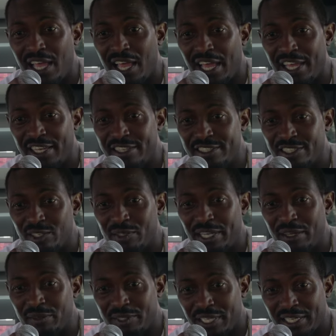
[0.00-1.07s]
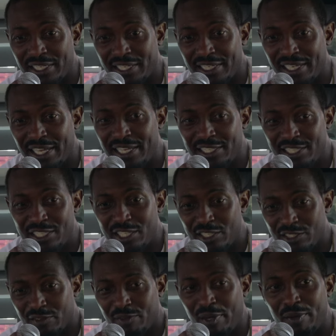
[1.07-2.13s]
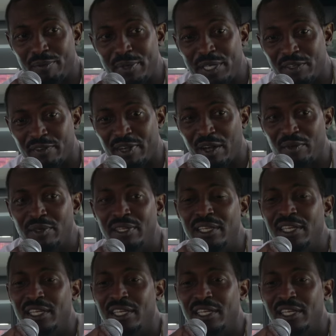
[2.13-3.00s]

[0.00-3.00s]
And so that was like 18 years around being around,